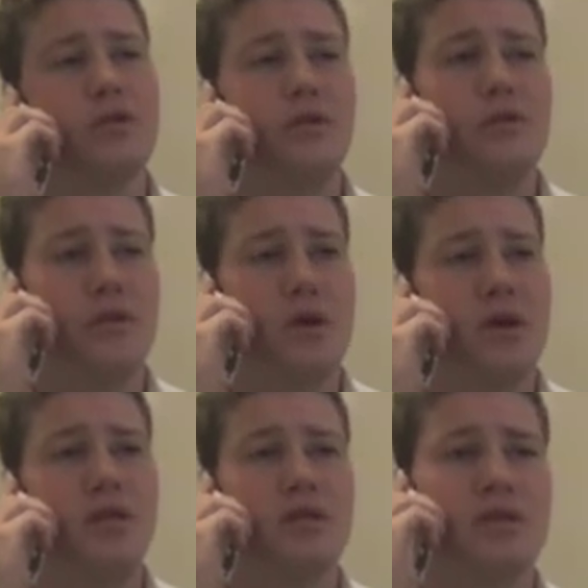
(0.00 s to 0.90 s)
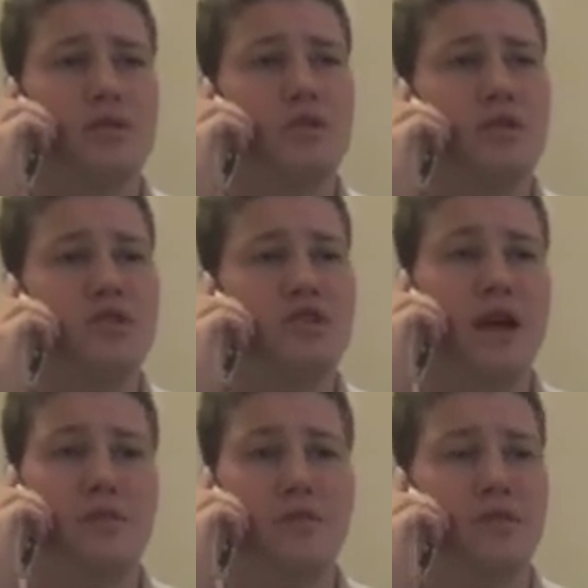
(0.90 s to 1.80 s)
to confirm our lesson with
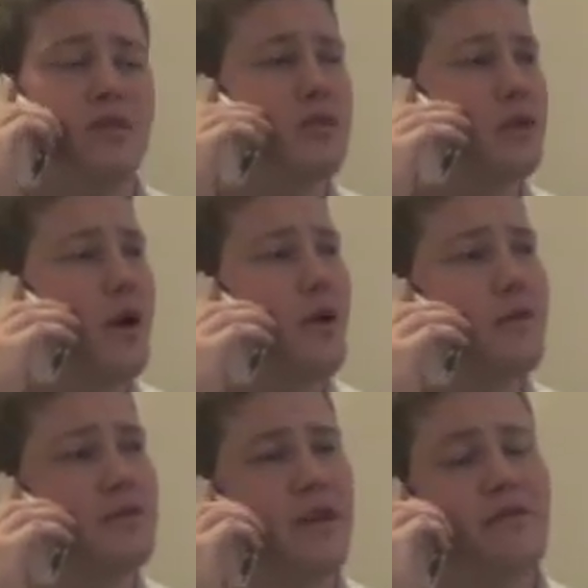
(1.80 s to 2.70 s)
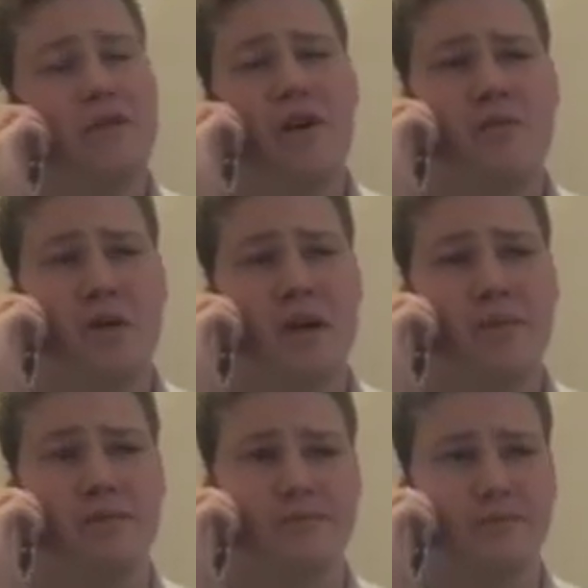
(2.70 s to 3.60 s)
James in 2 hours at 5 p.m.